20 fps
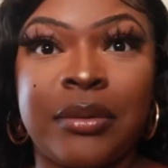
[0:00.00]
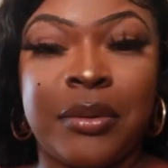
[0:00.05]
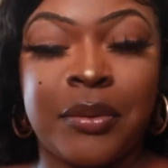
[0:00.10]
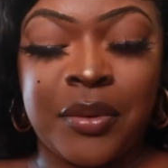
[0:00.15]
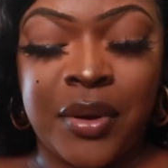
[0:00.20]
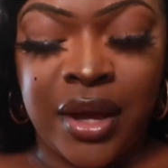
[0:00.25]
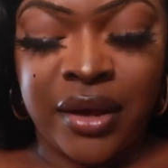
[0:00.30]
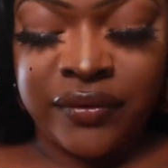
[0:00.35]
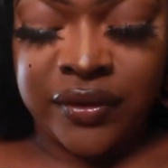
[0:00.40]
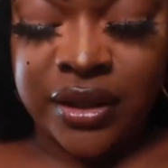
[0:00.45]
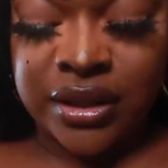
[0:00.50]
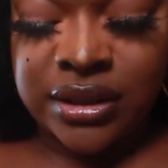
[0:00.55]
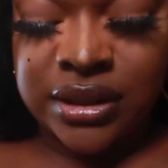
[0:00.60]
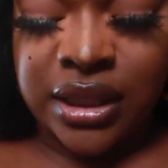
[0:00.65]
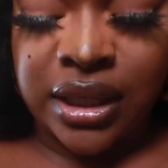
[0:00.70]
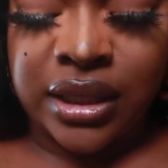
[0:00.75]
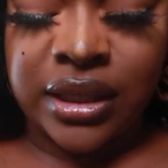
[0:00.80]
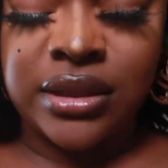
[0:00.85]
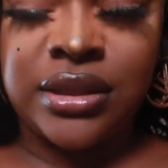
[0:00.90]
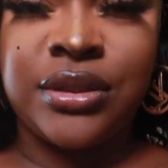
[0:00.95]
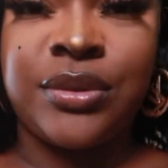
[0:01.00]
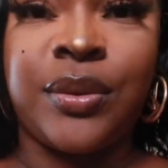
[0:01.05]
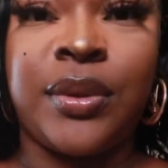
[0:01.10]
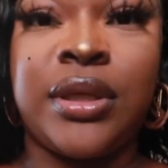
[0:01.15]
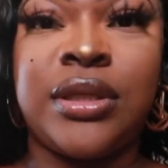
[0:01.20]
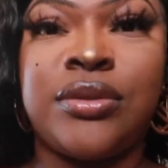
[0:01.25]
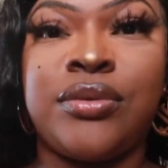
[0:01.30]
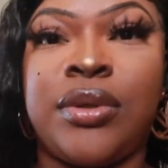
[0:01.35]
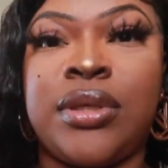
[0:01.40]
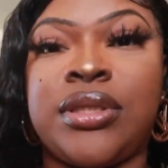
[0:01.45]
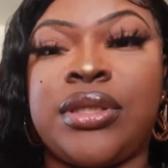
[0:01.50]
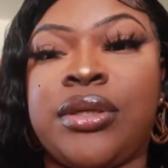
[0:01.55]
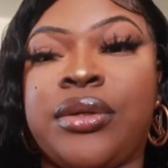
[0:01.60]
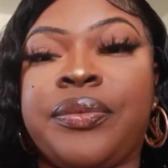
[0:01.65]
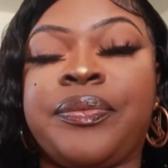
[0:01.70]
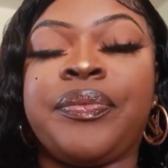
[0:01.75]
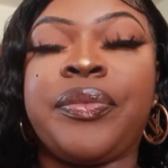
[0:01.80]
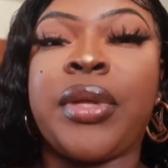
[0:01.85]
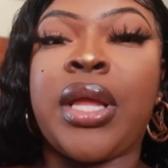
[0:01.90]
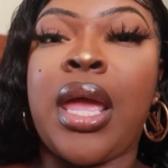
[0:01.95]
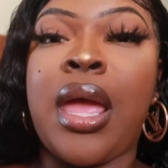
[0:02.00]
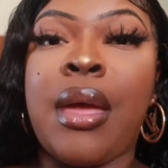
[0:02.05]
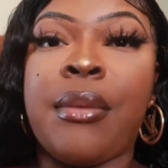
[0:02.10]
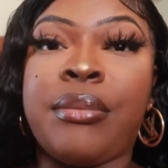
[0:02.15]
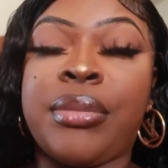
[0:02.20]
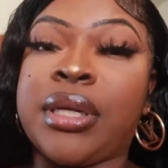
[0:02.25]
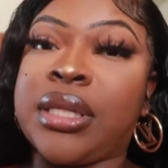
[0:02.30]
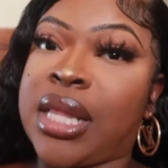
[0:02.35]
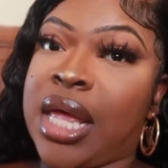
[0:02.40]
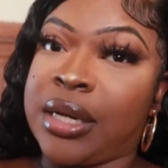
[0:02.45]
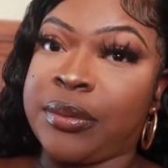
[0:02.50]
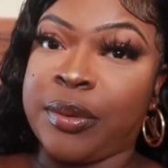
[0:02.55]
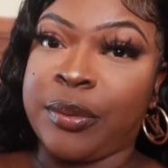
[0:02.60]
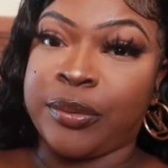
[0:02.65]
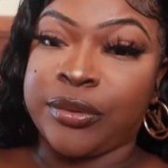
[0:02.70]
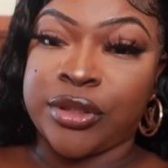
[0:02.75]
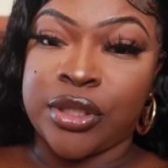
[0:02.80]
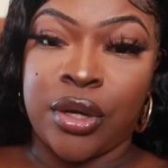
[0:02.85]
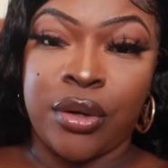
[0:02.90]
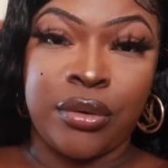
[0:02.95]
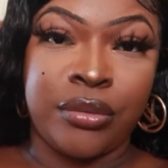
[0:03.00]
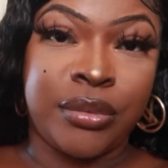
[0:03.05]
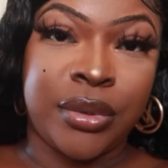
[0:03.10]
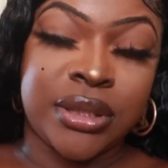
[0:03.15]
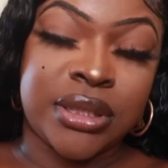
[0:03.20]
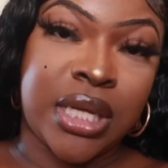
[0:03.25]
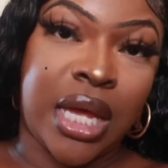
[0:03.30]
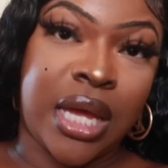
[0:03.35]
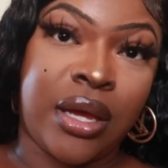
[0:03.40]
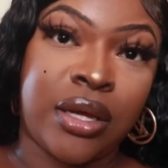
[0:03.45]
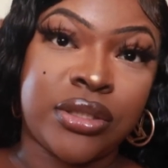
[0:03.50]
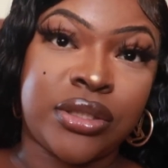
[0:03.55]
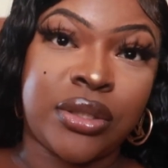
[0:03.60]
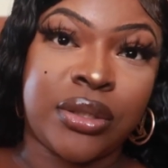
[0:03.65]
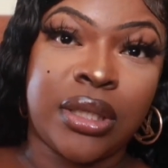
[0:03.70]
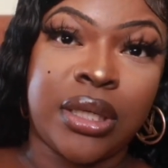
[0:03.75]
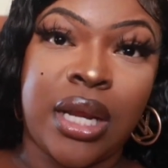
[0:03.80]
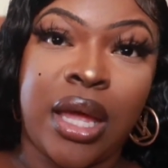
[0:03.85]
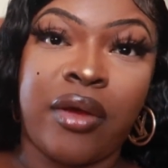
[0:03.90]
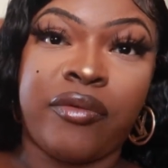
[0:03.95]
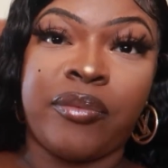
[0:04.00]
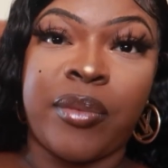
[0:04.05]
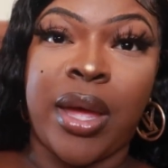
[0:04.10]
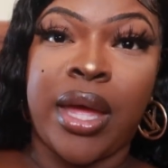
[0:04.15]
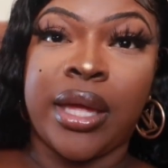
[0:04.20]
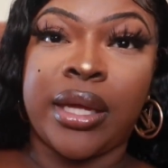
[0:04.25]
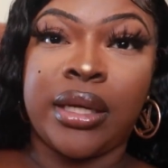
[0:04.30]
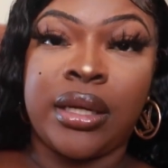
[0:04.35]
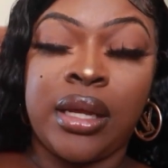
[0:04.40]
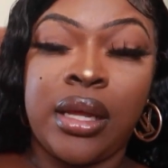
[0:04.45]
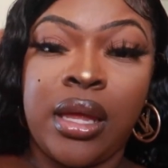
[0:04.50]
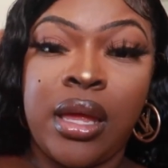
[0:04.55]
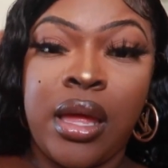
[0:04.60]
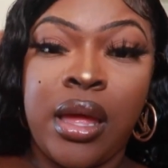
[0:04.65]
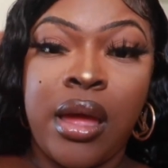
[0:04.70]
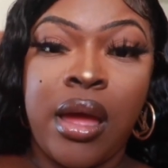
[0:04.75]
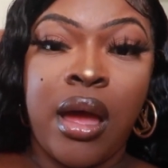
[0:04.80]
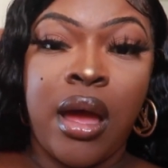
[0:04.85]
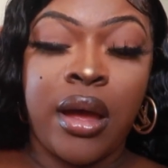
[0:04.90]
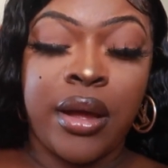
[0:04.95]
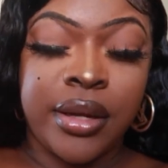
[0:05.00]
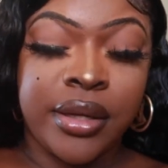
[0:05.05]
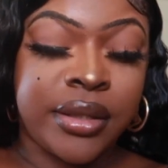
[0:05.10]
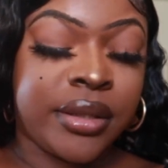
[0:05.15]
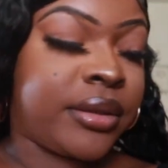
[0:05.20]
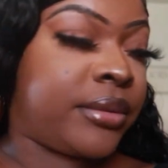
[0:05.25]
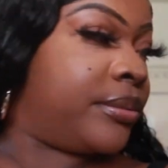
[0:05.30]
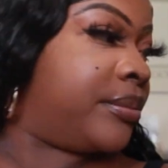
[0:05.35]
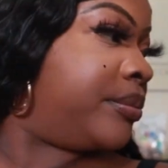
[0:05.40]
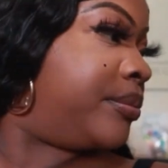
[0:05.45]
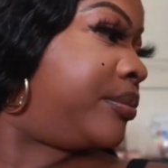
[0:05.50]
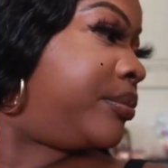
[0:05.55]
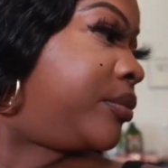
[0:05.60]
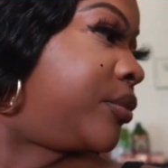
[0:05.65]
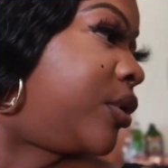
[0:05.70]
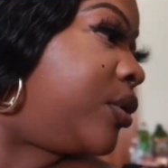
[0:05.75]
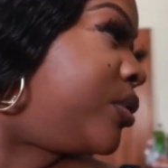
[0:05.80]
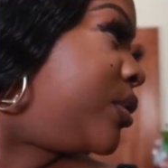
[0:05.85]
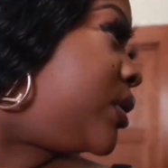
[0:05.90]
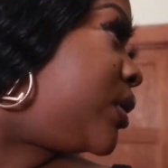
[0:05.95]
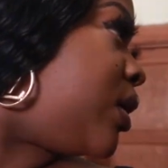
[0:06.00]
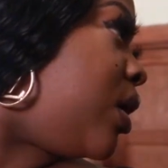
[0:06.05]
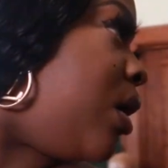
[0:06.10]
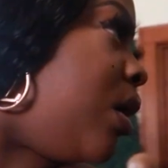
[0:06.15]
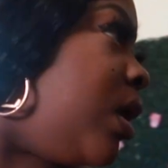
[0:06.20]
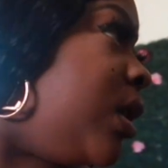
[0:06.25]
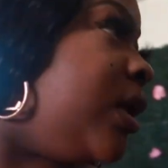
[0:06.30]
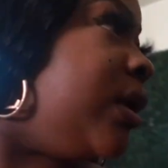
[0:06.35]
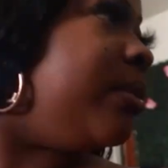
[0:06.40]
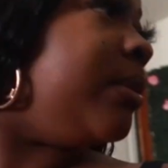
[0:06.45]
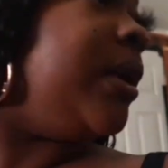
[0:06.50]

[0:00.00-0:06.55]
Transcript: of people have theirs, like, it's 2022. But a lot of people don't, because I also didn't have mine. Who's calling